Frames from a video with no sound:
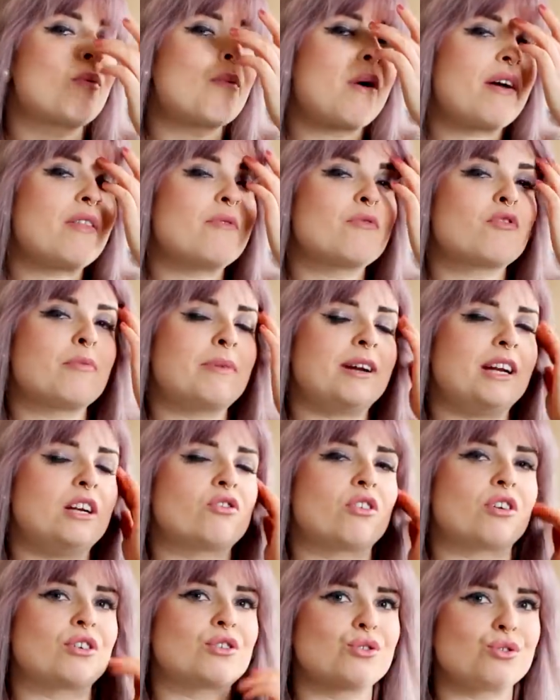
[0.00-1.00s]
can buy them from any
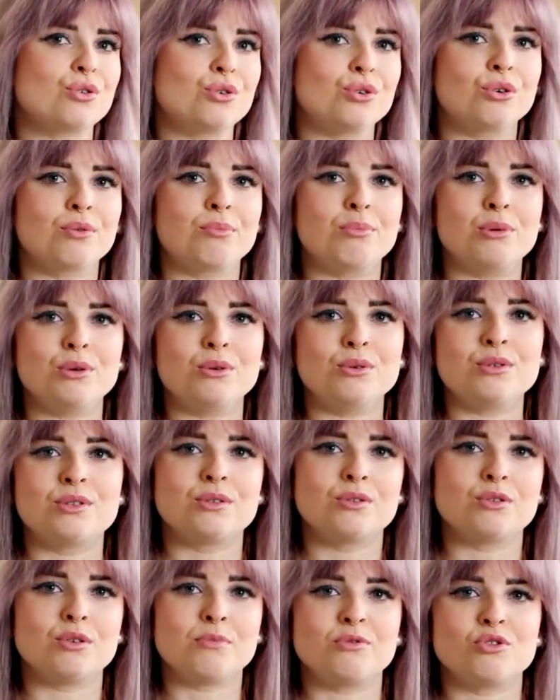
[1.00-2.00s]
drugstore,
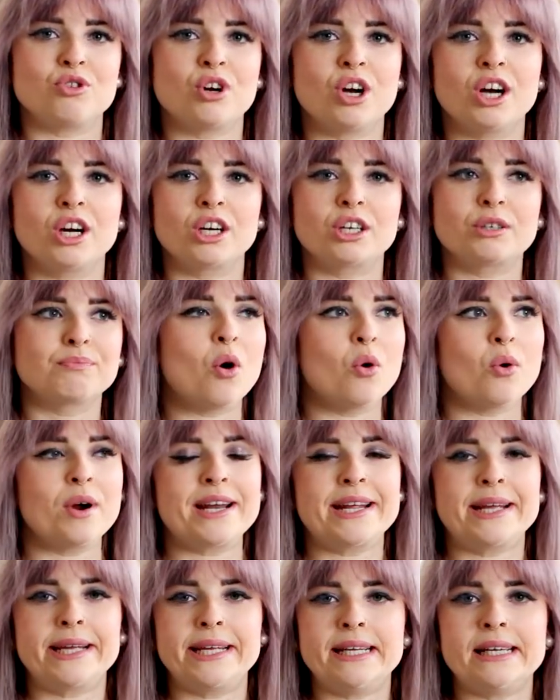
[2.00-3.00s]
Boots, Superdrug, or
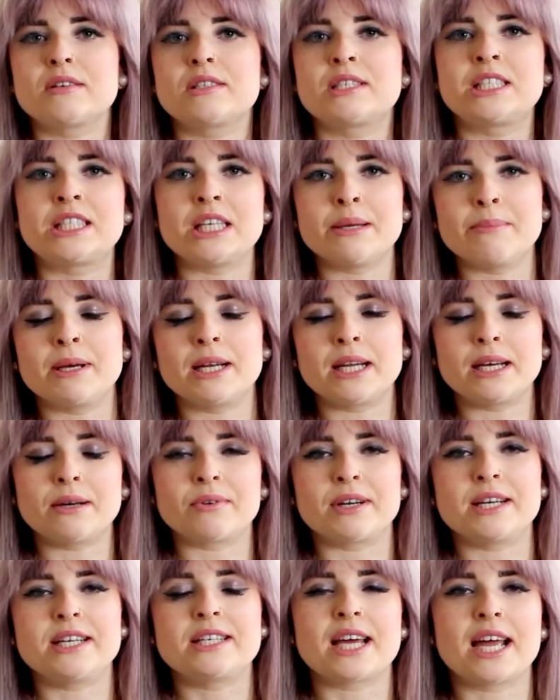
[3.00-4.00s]
any similar
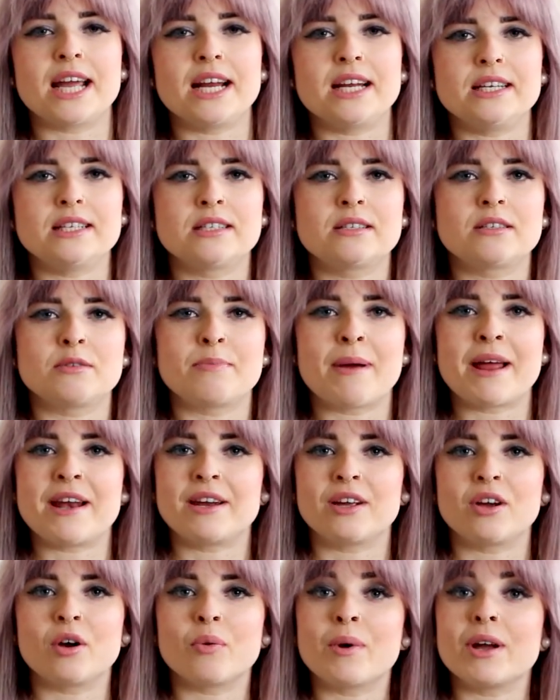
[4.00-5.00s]
retailers,
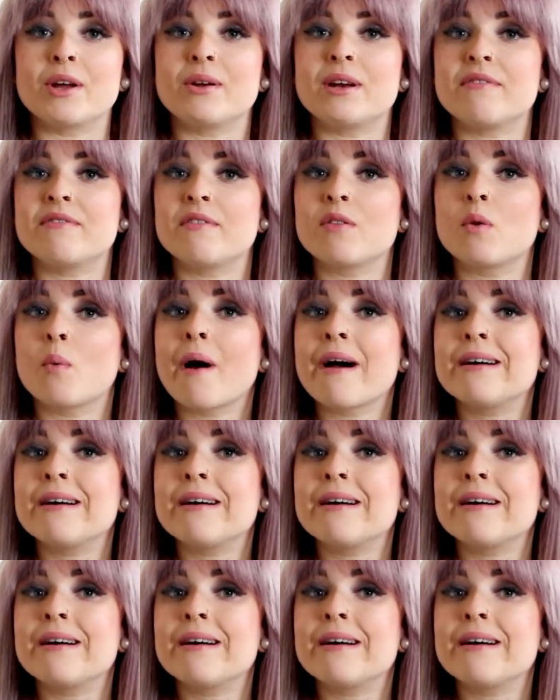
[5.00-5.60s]
depending on where you live in the